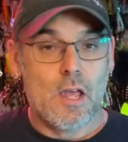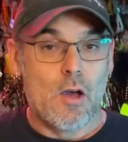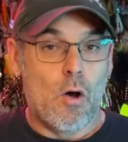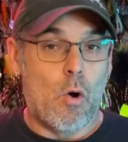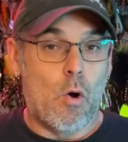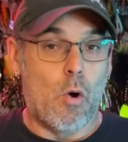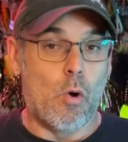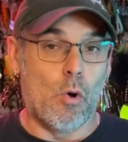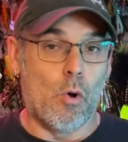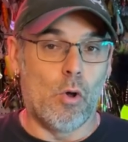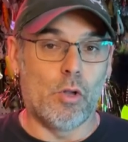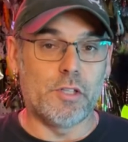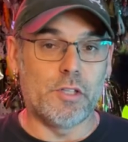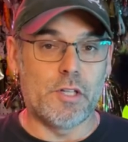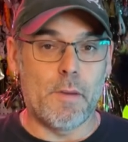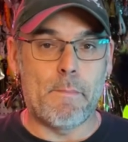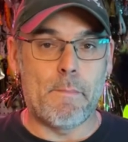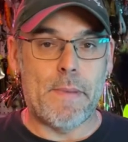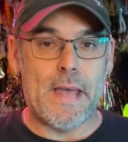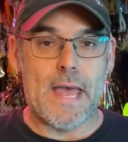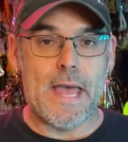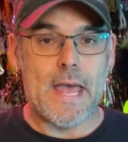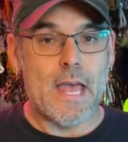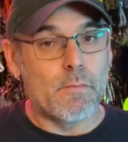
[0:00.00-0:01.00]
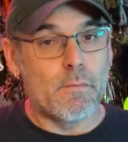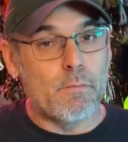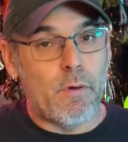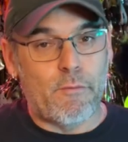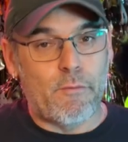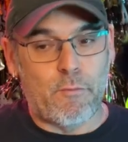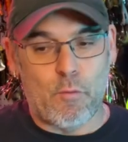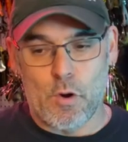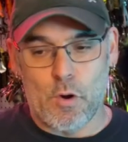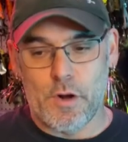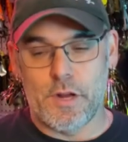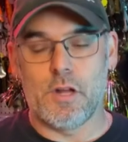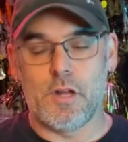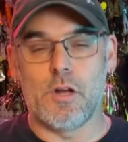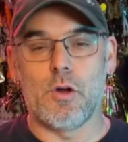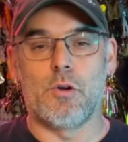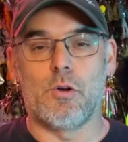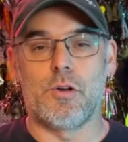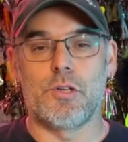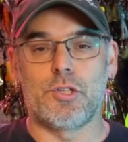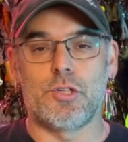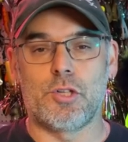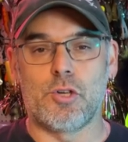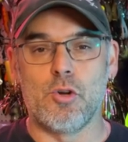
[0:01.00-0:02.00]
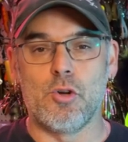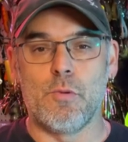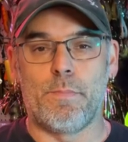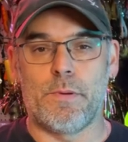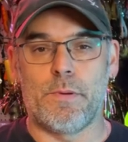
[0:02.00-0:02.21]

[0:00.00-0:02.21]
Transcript: Hold the bag before you go to scoop